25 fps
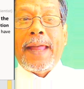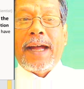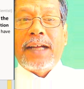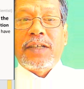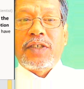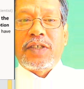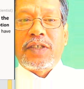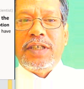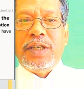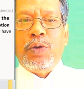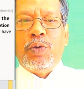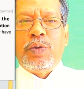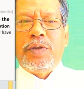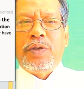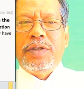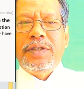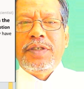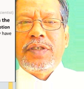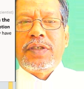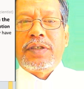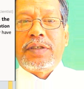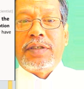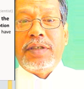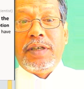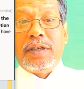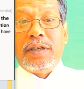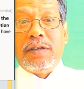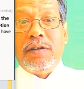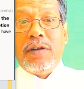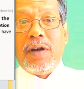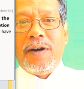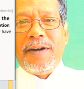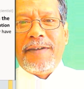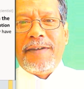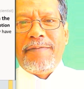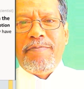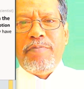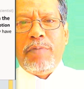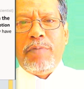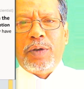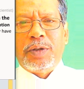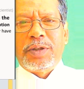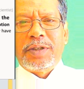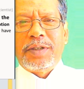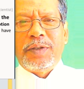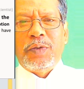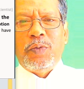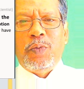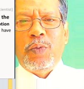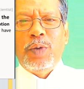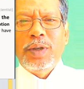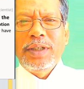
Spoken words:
That's Newton's third law of motion.